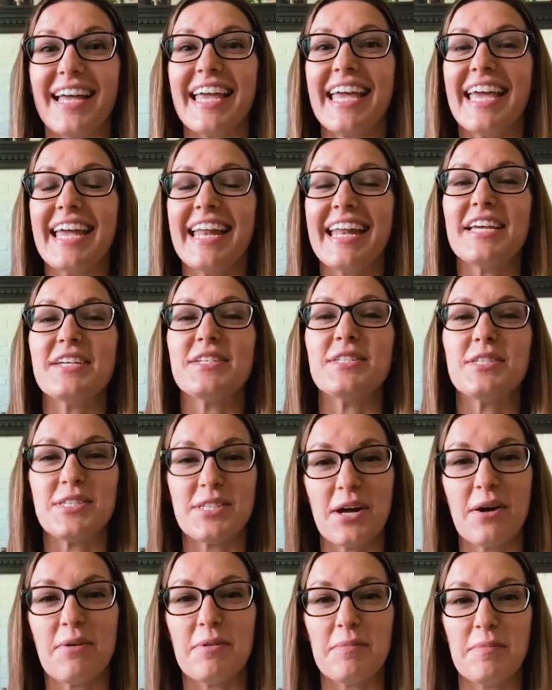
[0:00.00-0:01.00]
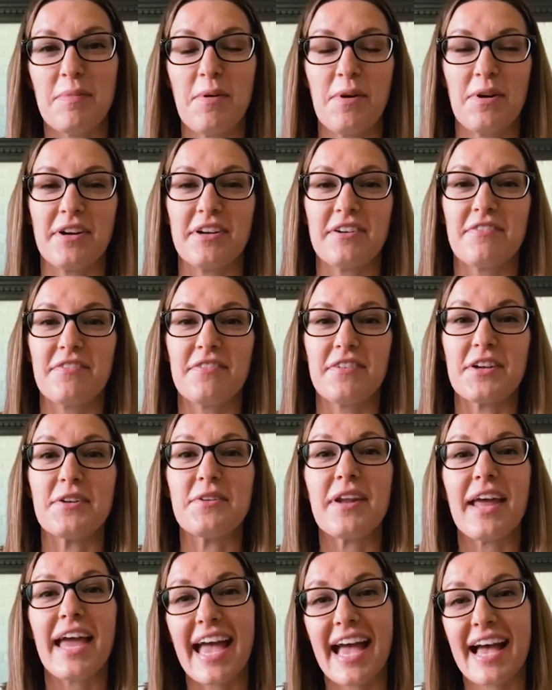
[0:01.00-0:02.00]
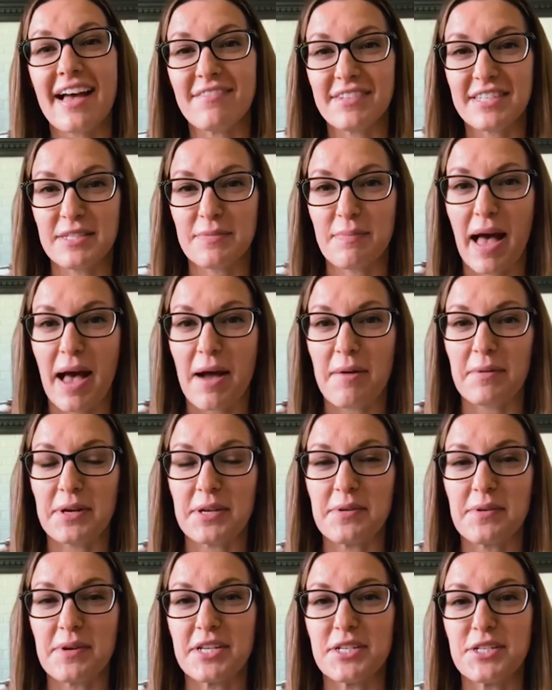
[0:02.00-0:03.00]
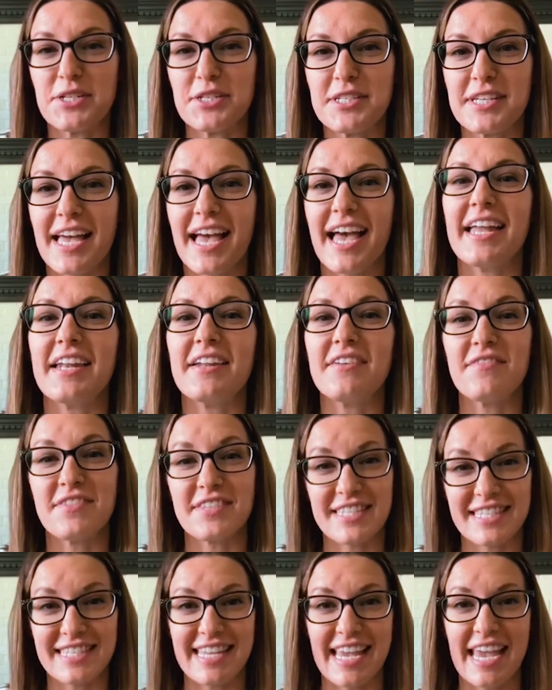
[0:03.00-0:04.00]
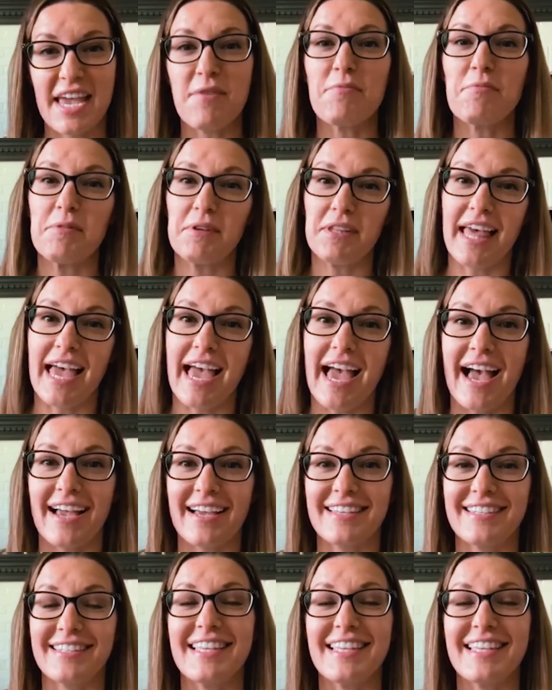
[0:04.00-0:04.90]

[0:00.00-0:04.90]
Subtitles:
it is so important for you to have a spot where you can just kind of sit, relax,